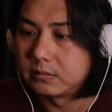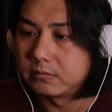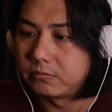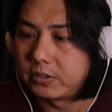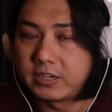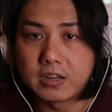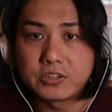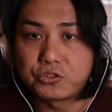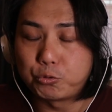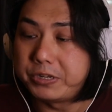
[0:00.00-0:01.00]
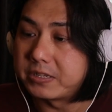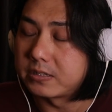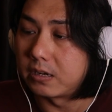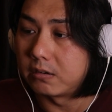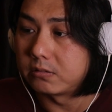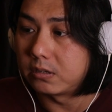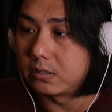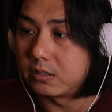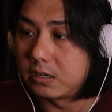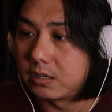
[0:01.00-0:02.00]
Very nice sweet sound on
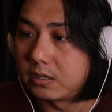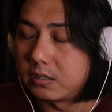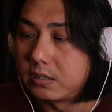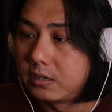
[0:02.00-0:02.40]
the